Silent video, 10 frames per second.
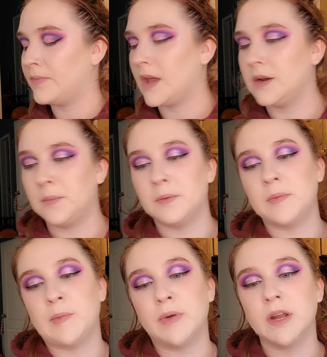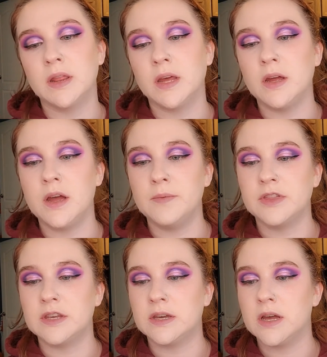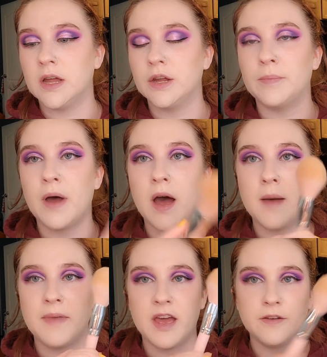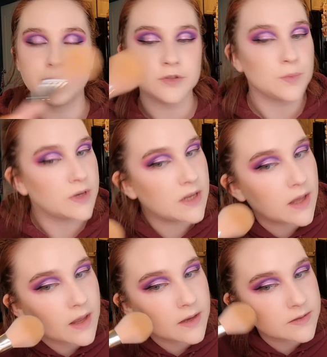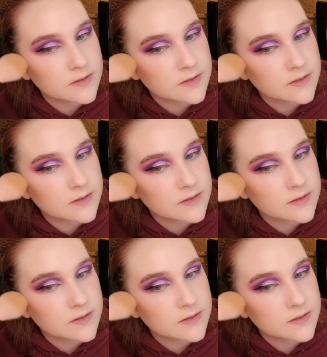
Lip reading: And I'm going to be putting that on with the ColourPop F28.